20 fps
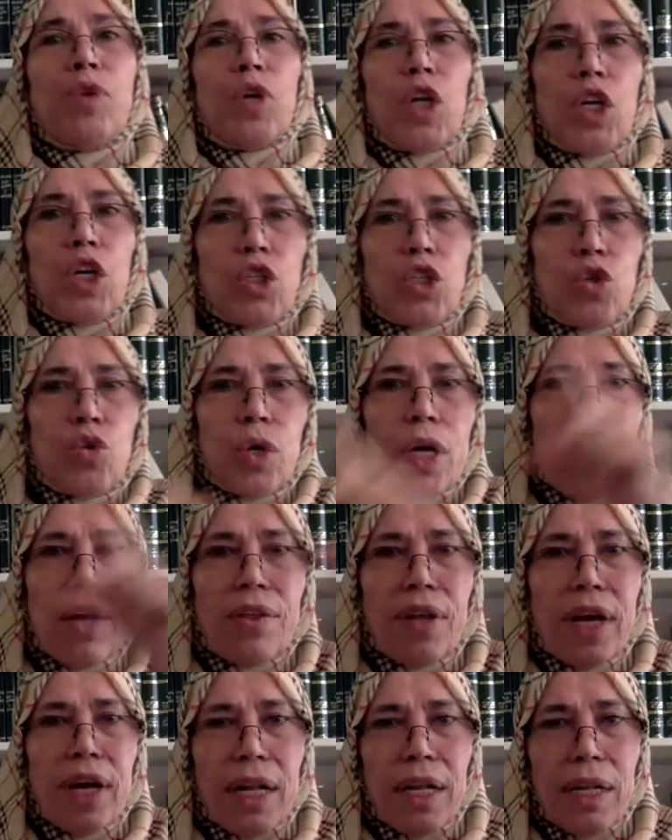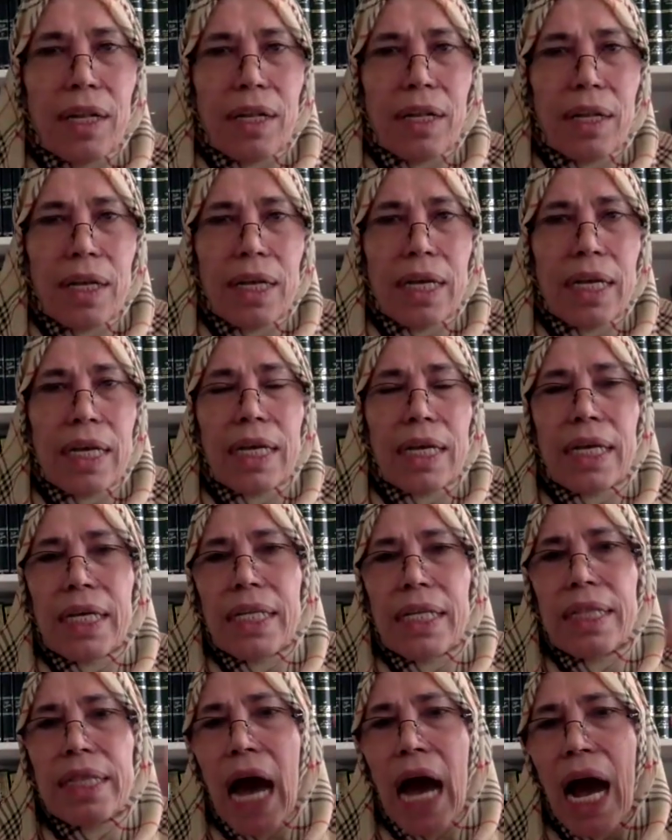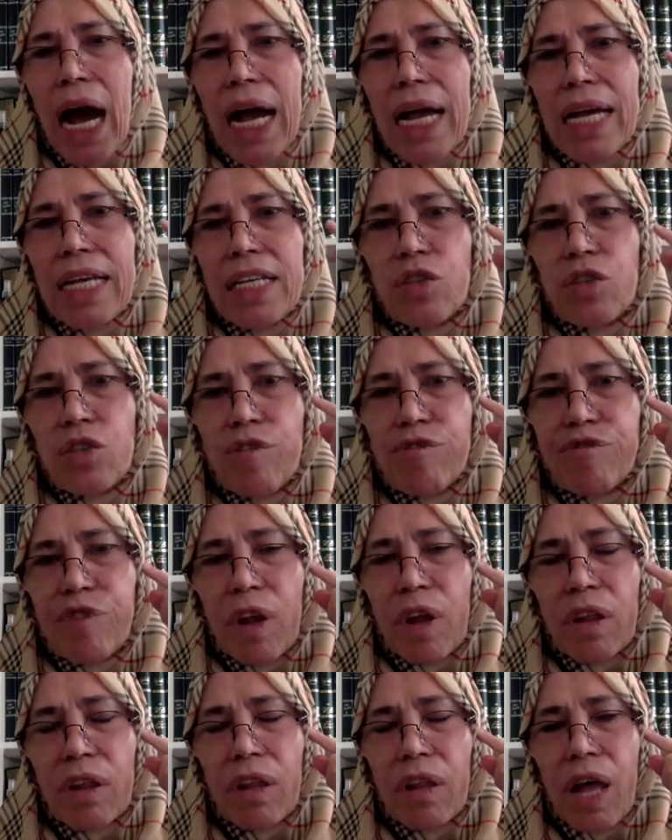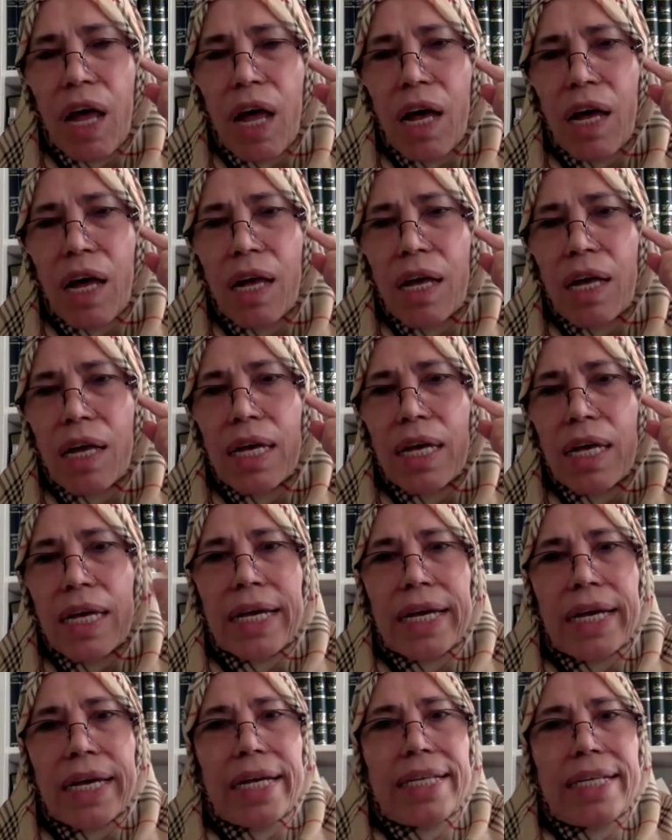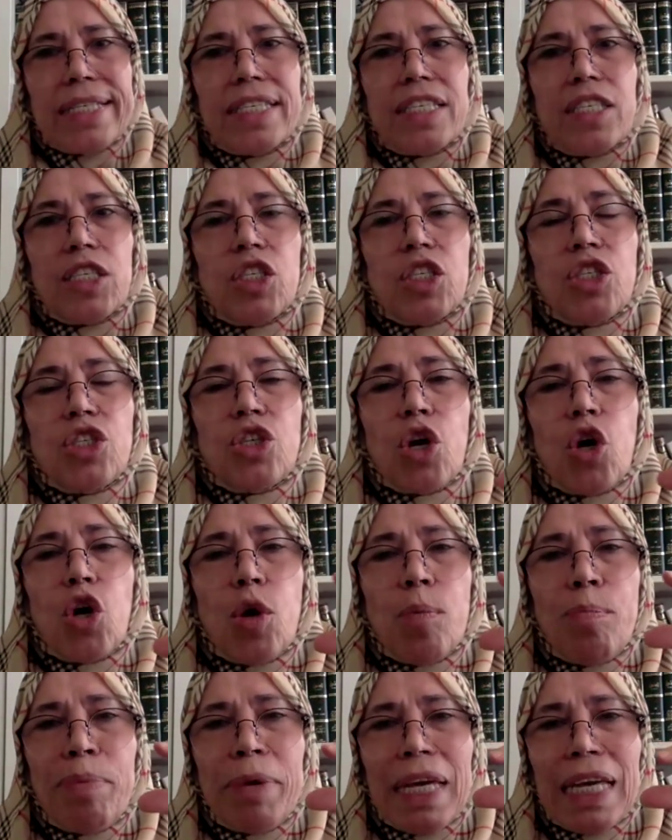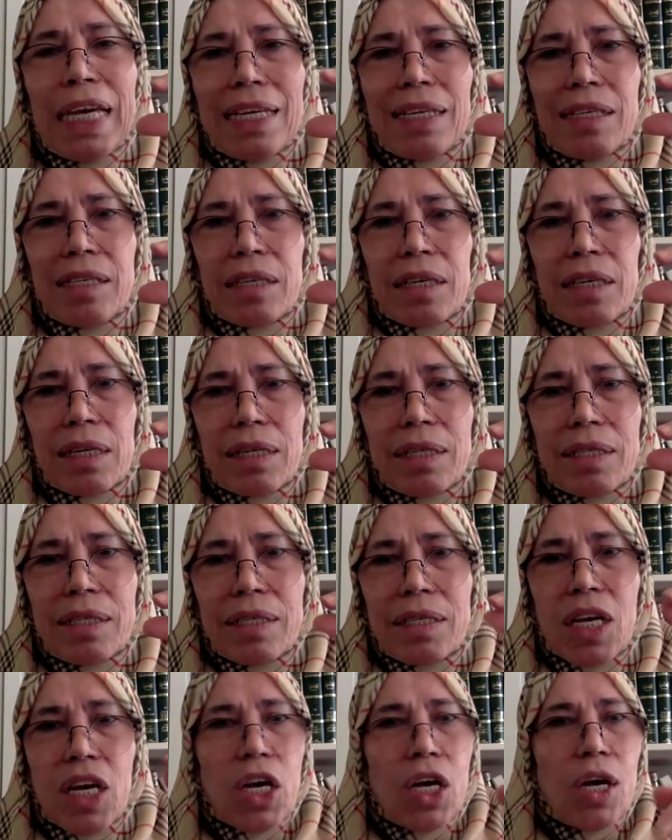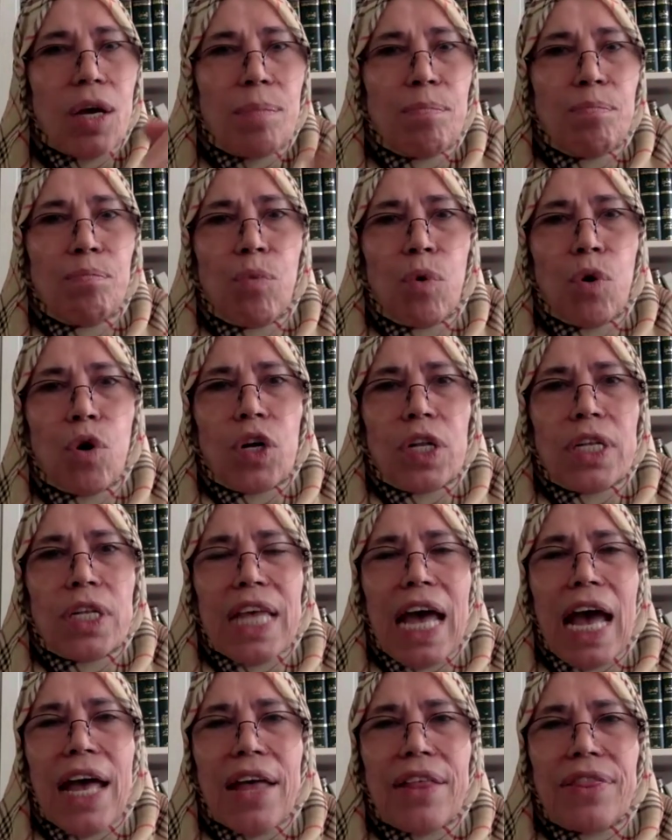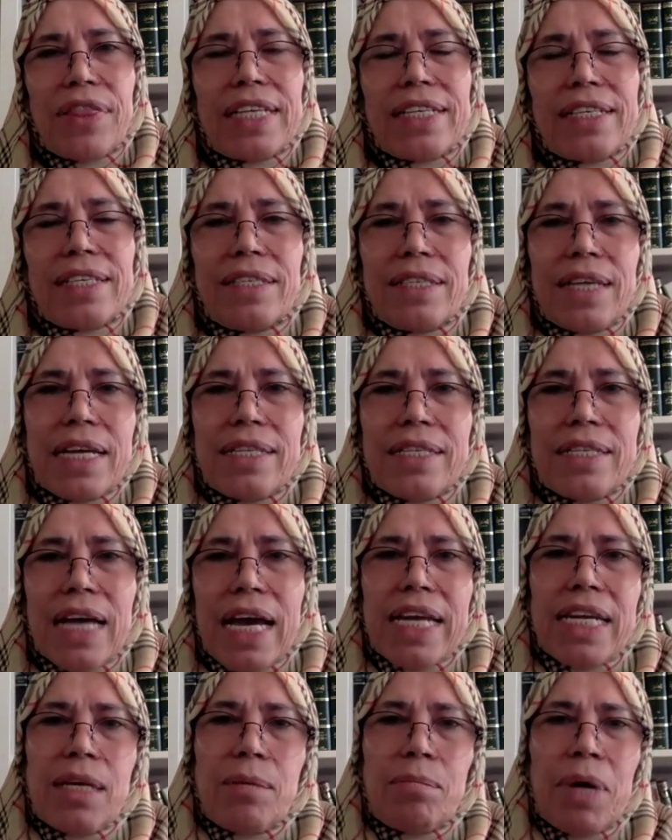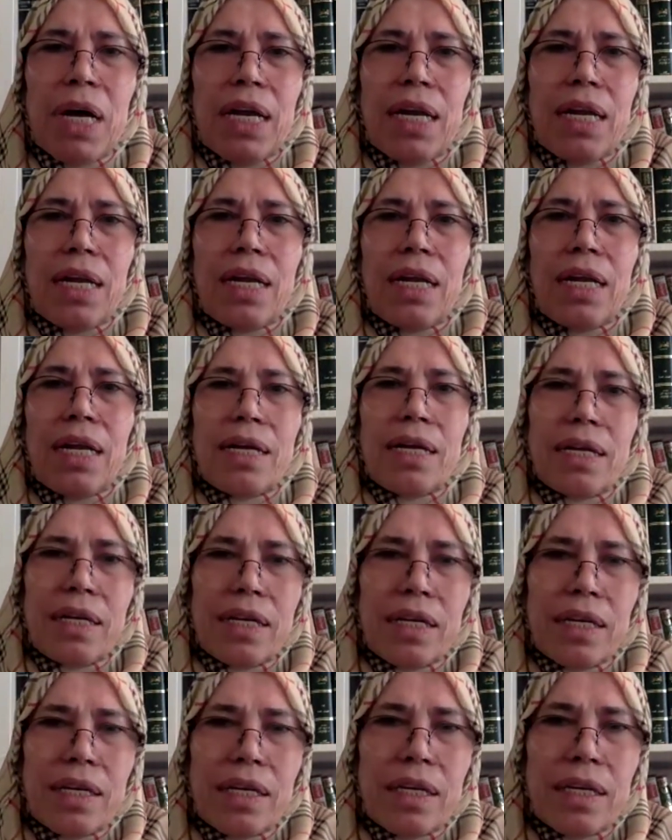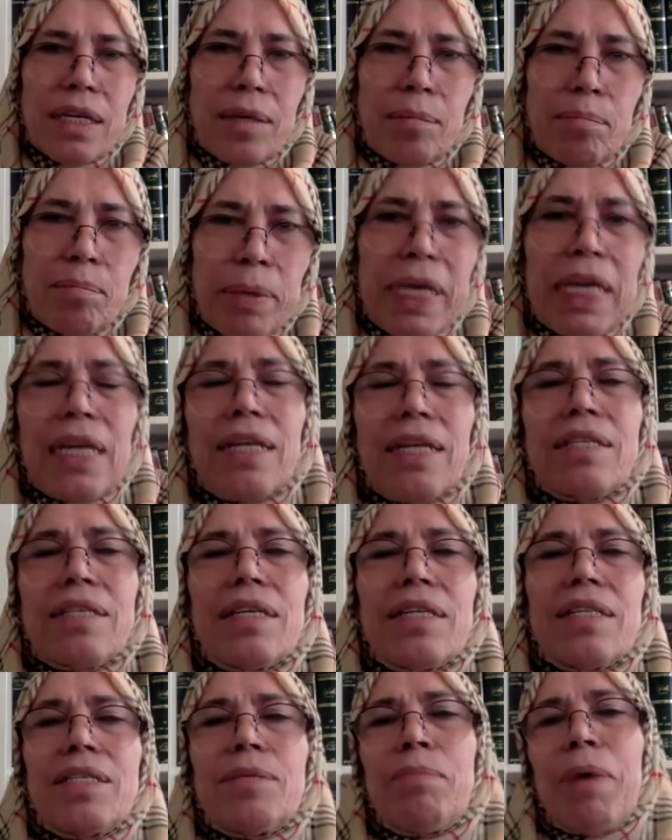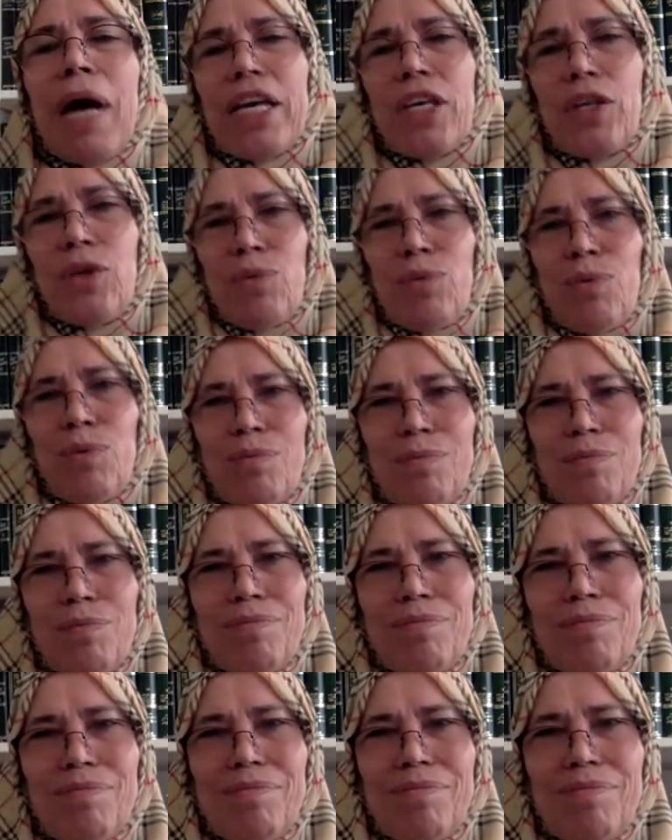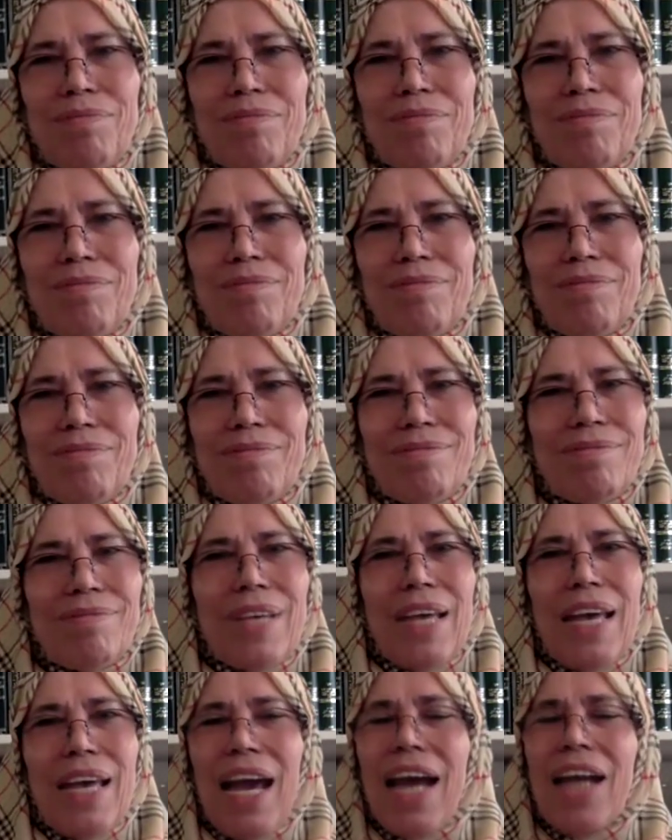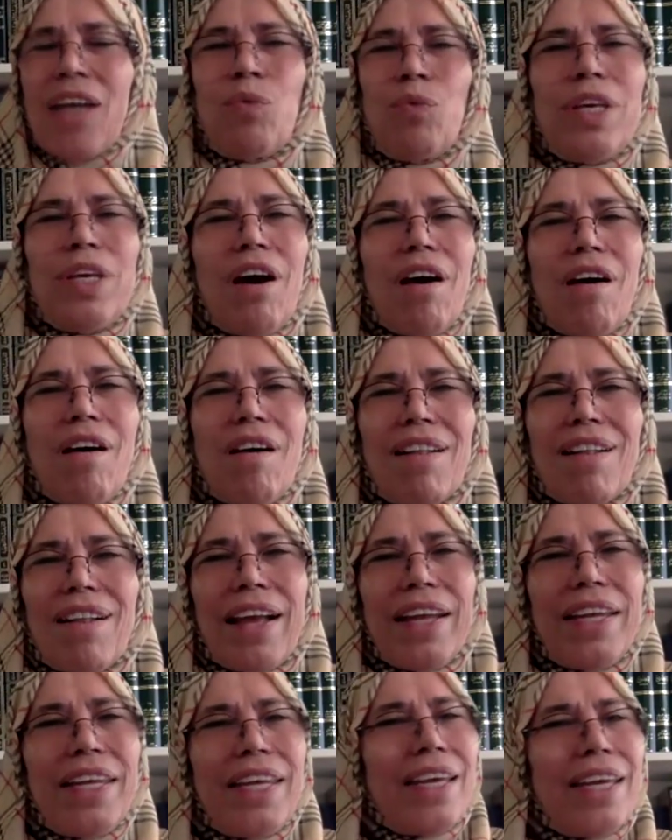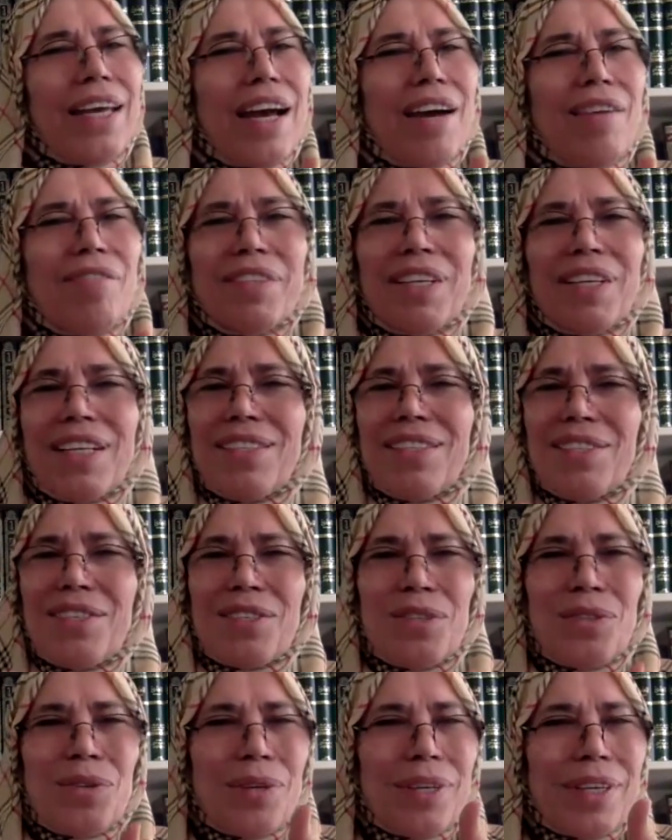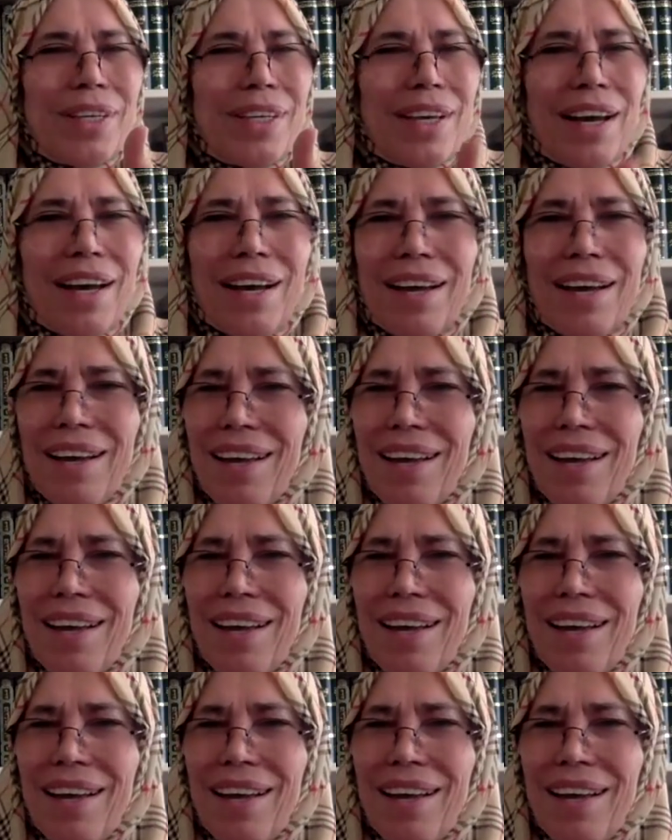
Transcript: put together in the eyes of Allah, it's so belittled more than this dead animal belittled by you. And we are running after this dunya,